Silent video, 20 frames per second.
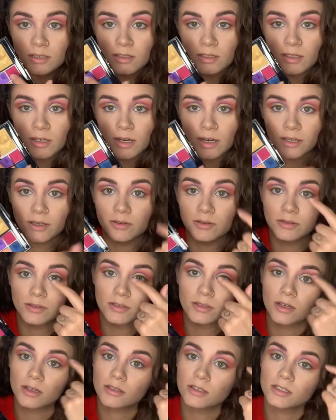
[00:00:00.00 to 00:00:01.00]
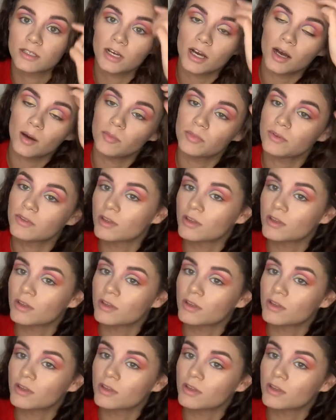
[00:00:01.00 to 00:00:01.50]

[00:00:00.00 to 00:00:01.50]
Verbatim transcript: that I used on the top,